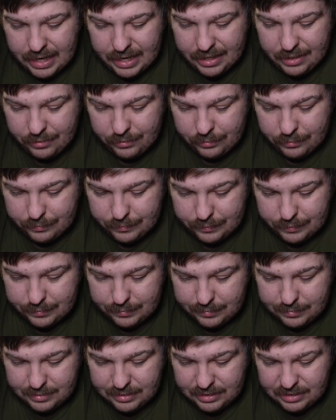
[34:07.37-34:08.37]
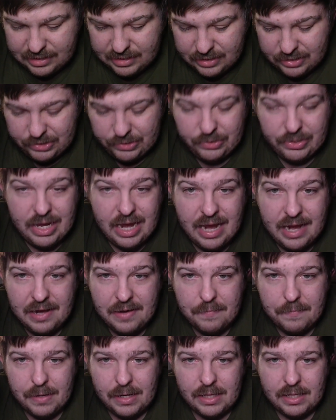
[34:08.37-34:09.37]
I don't think it'll
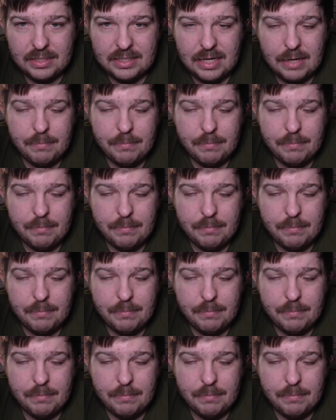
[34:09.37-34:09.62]
end by the